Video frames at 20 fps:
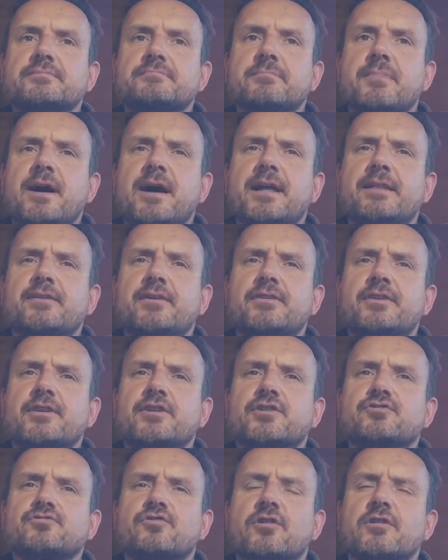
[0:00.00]
mind on the
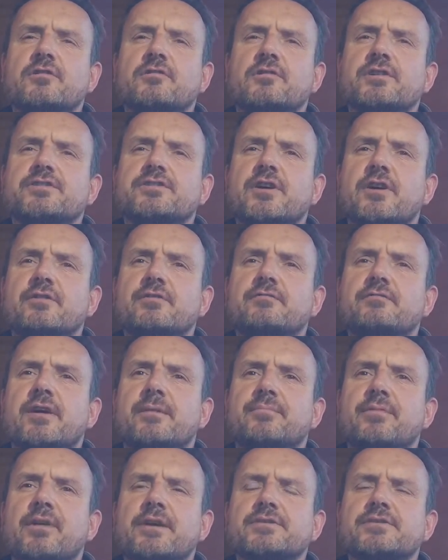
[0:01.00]
extraordinary sound
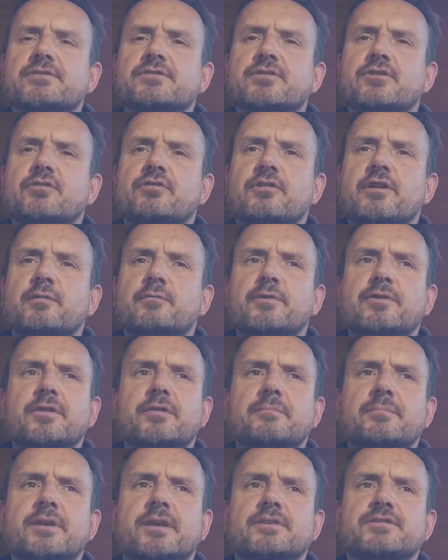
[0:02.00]
vibrations occurring
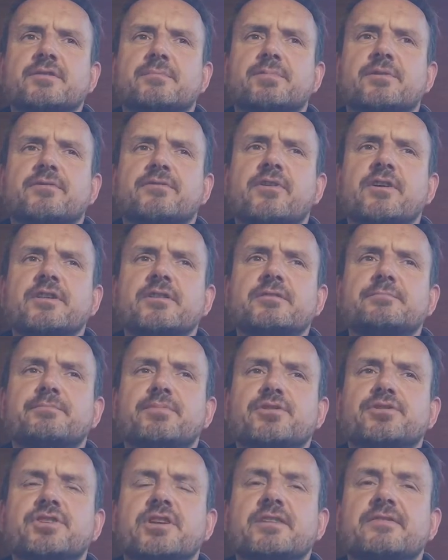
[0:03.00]
within me as the
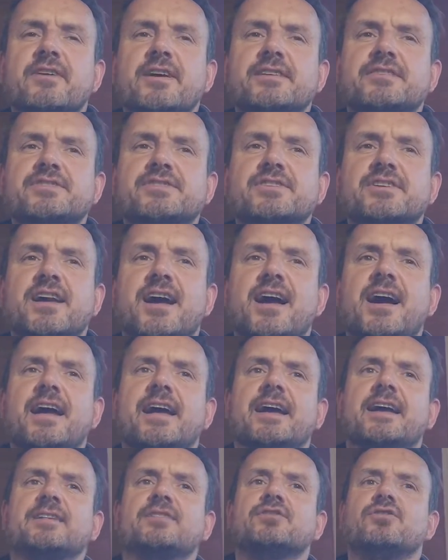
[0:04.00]
personified
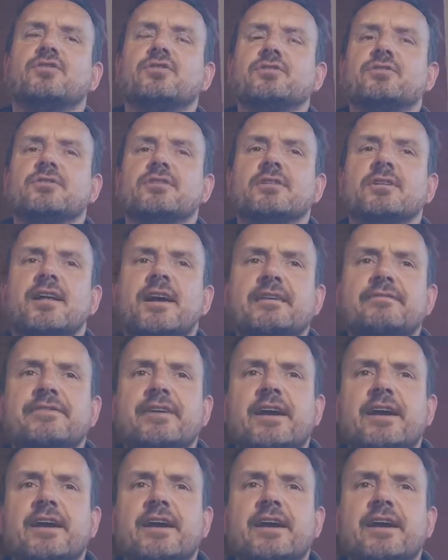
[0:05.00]
sky and total life